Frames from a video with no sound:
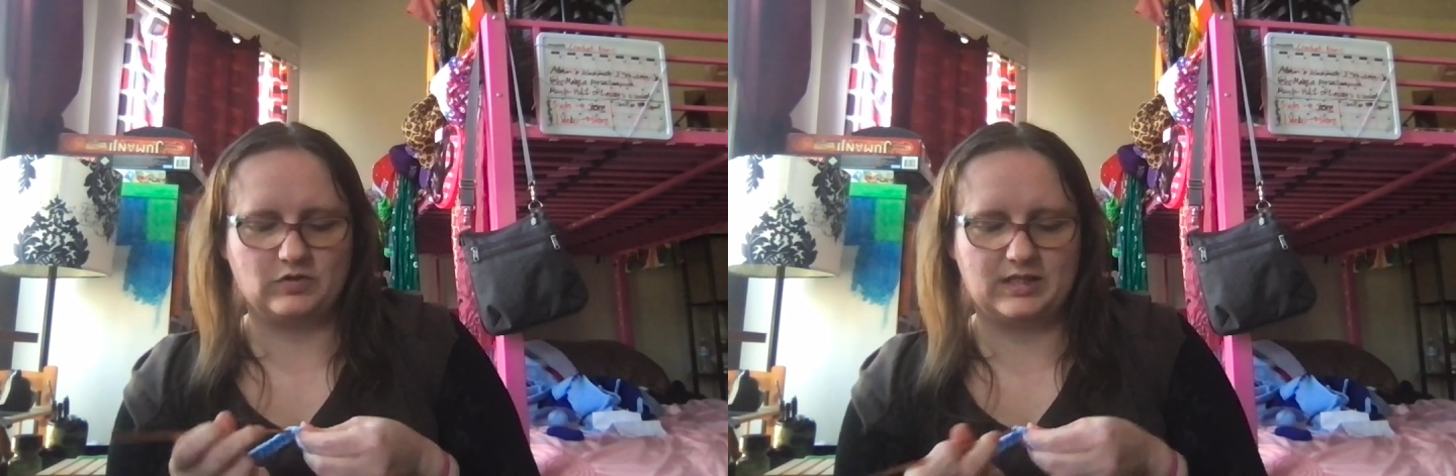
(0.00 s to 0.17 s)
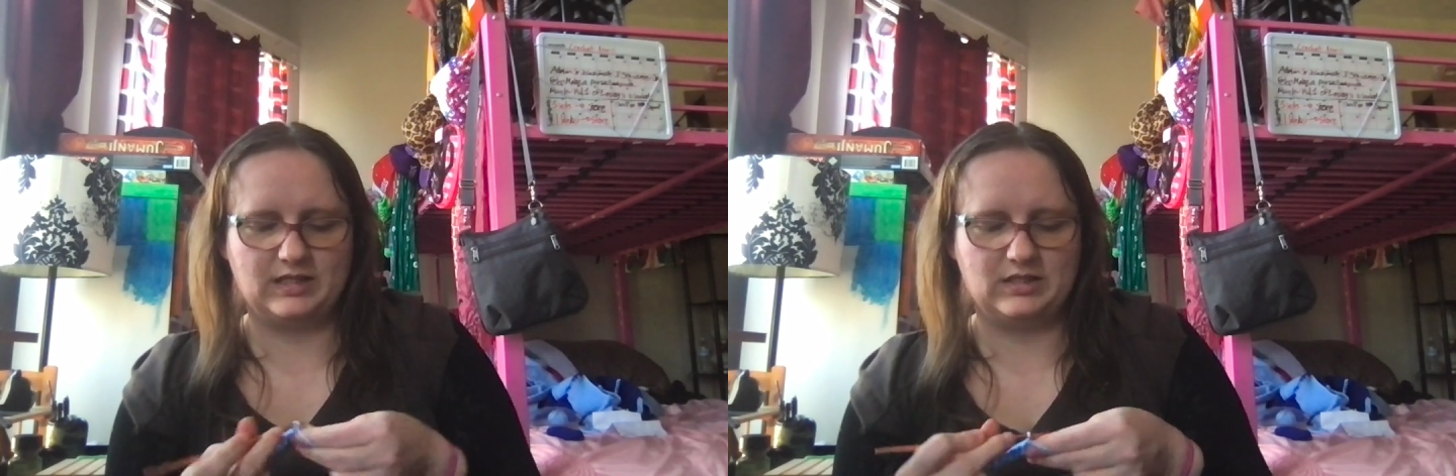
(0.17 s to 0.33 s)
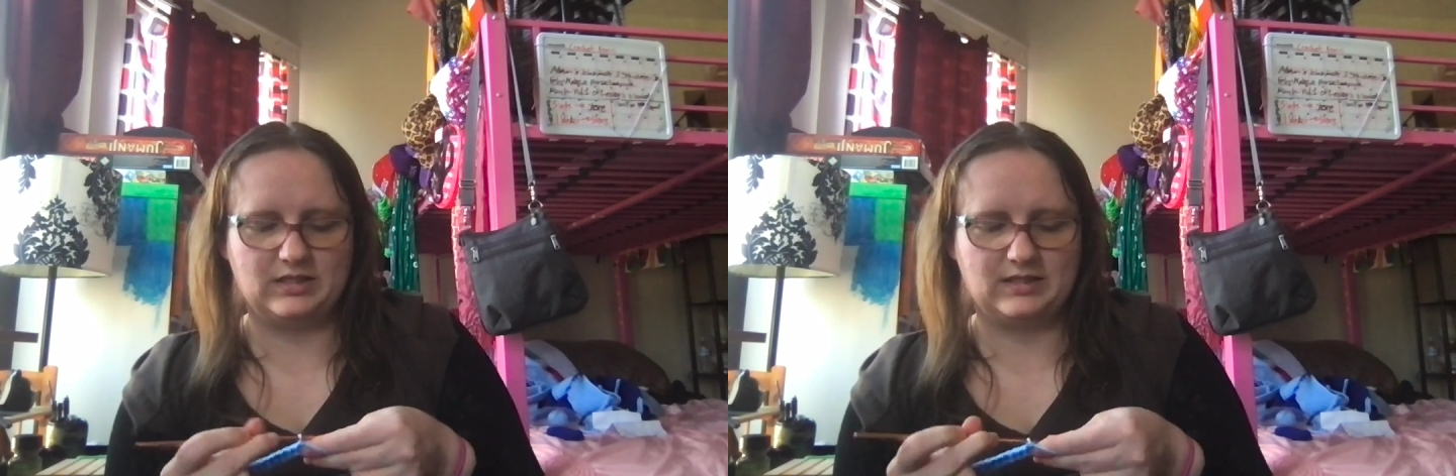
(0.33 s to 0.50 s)

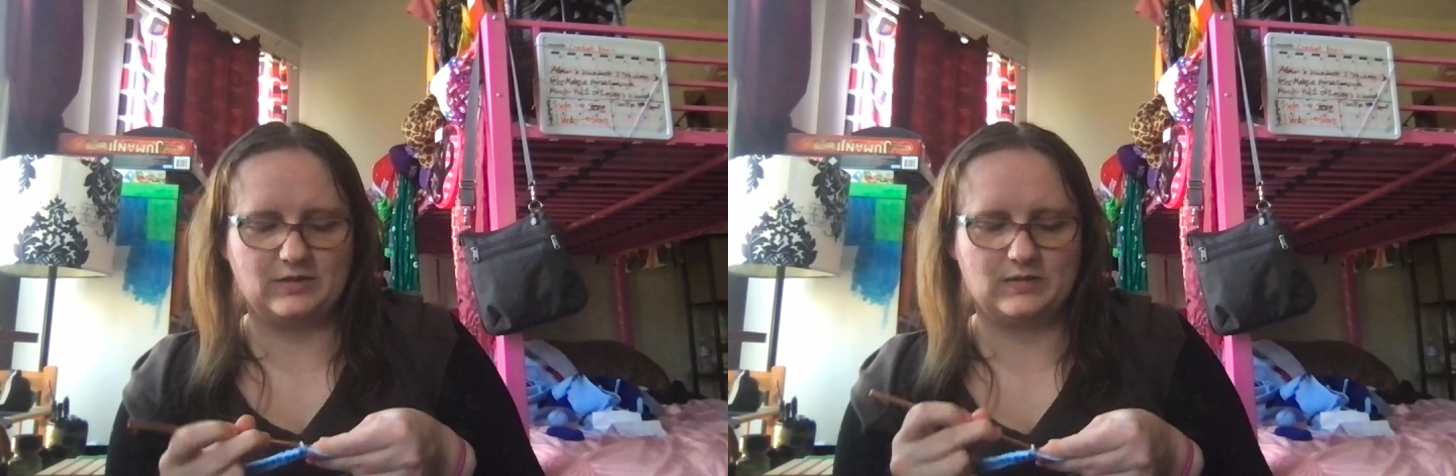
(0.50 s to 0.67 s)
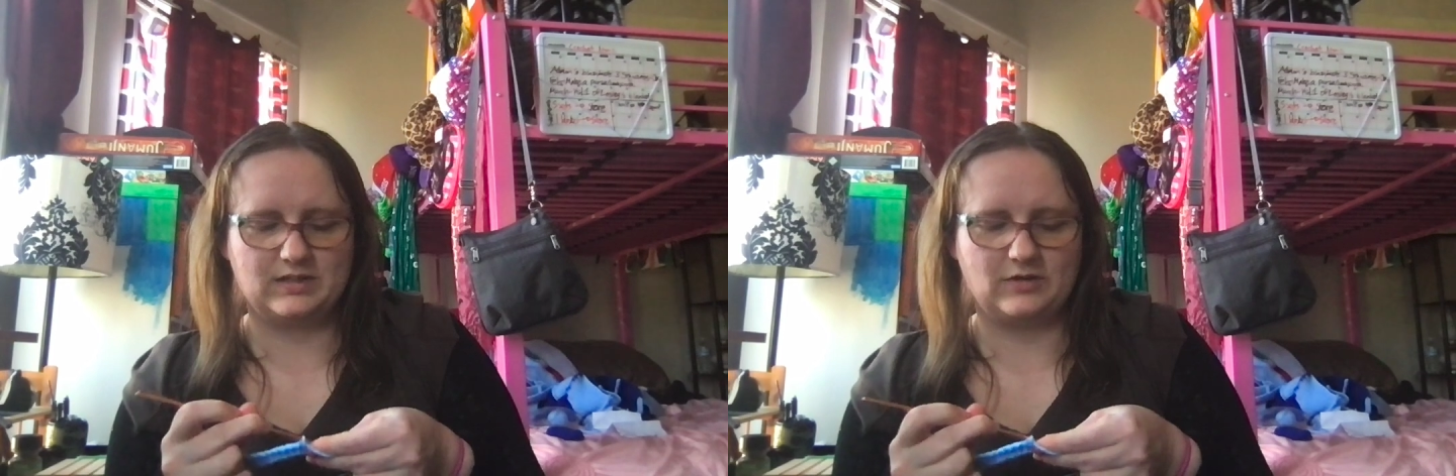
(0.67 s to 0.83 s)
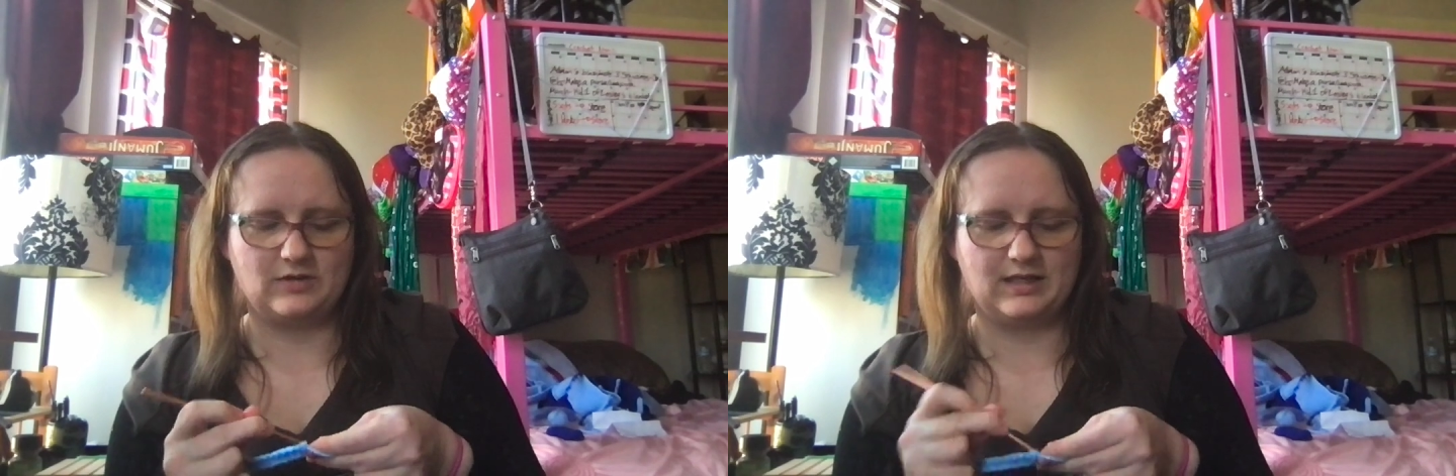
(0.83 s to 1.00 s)
stitches, so it's
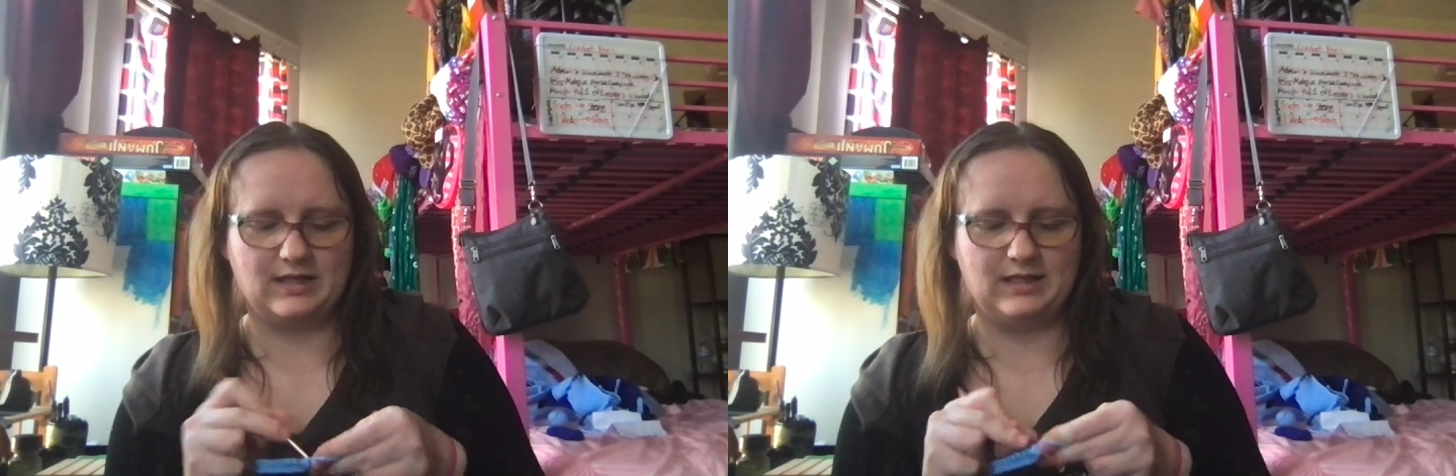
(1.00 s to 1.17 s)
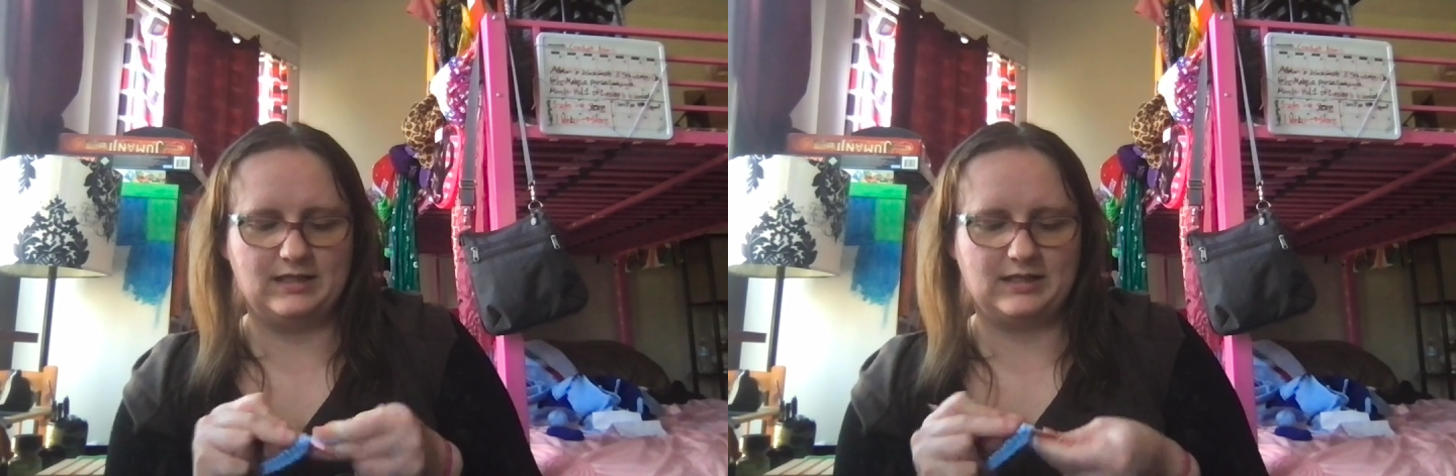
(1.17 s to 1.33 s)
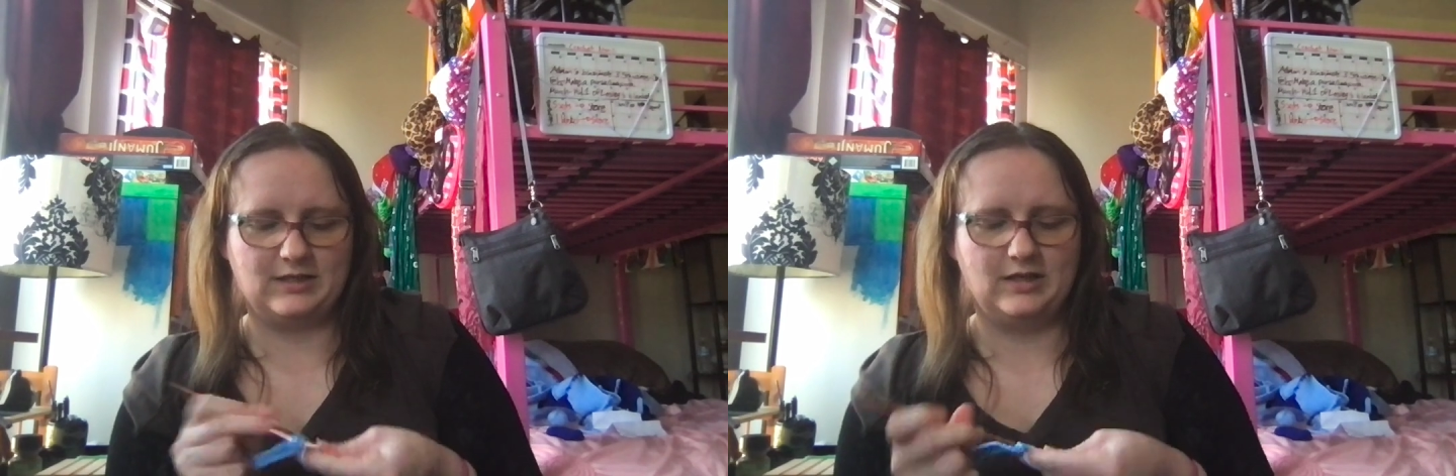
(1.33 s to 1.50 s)
starting to get
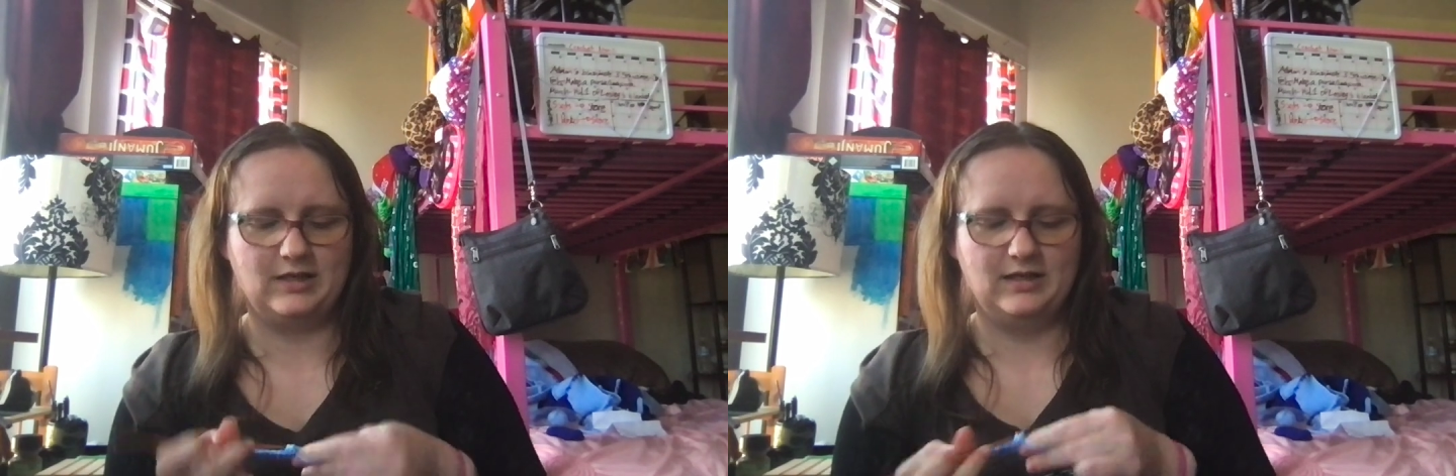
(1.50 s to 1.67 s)
easier.